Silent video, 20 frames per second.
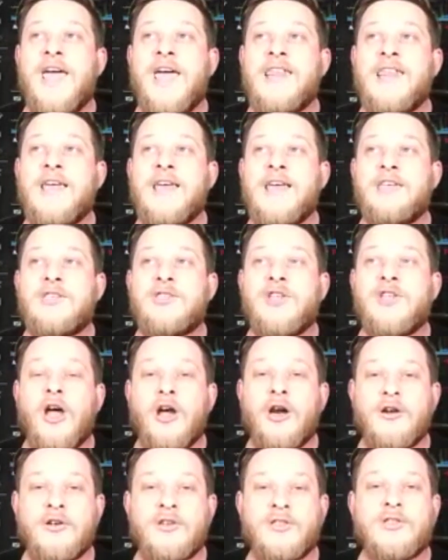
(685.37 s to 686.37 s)
and they
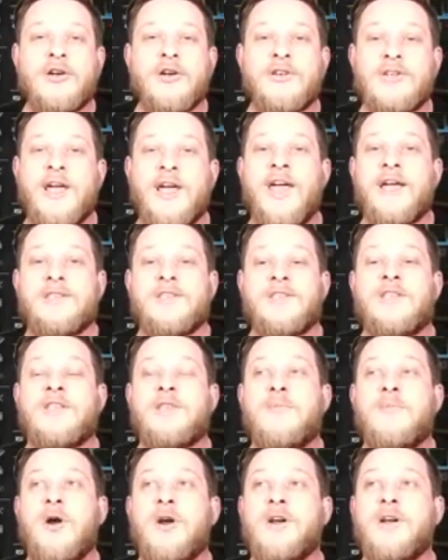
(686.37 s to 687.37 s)
start to exit
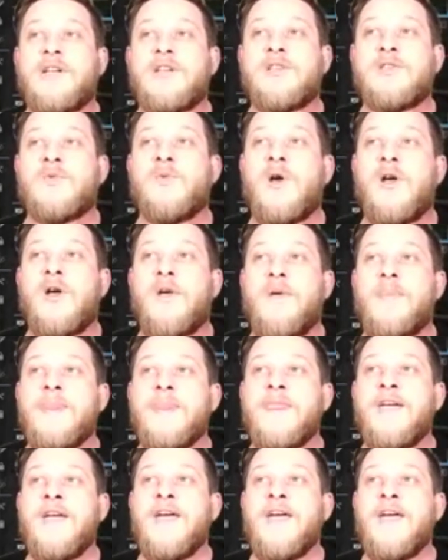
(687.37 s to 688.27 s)
the market as well.